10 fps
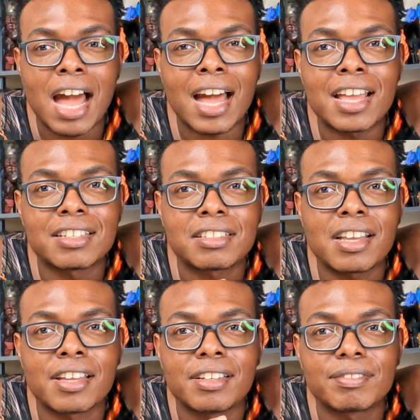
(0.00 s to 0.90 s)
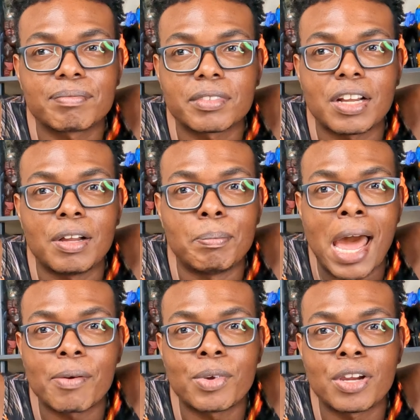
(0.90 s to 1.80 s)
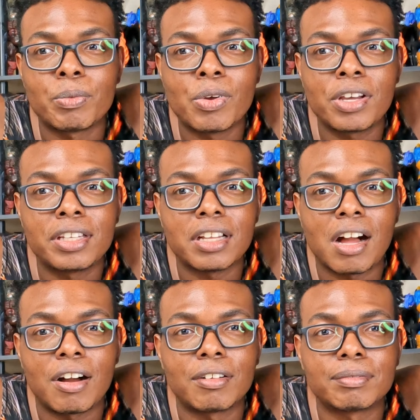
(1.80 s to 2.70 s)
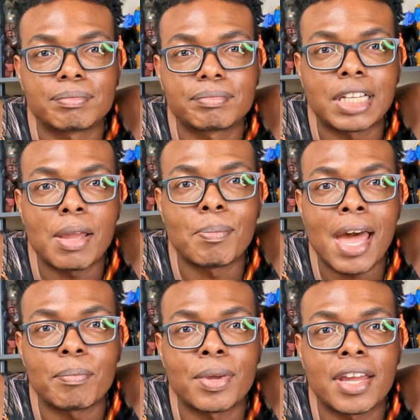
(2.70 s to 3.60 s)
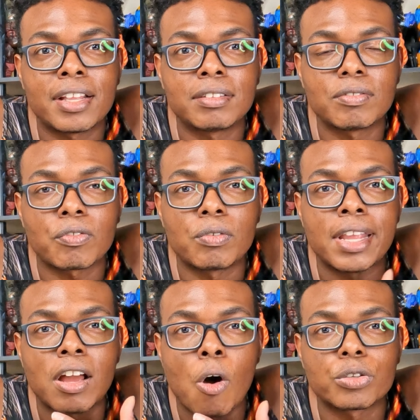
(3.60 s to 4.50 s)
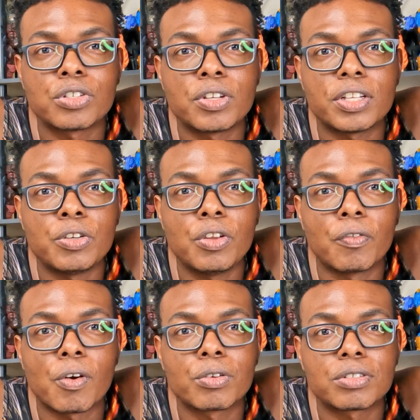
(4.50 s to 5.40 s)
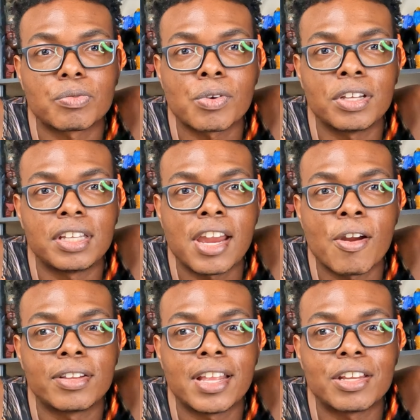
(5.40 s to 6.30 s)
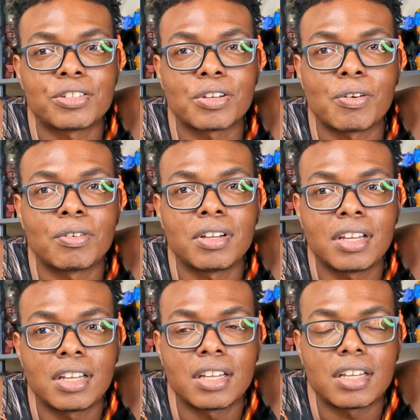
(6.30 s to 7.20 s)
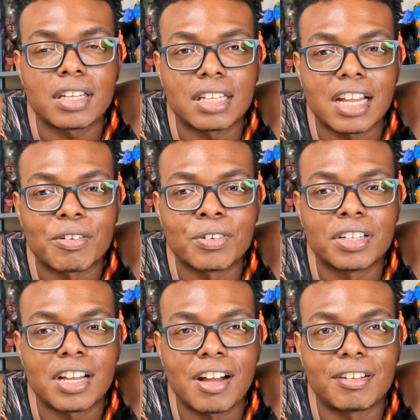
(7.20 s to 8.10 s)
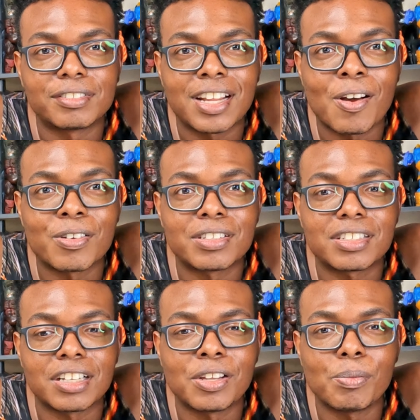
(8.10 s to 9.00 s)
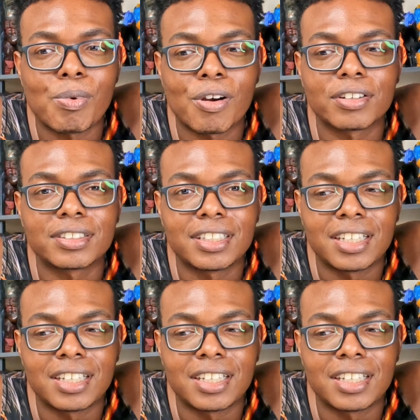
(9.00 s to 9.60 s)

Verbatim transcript: I gotta say, uh, Batman really, uh, that Batman from that alternate universe really carried that show. And I really, uh, that was a good part.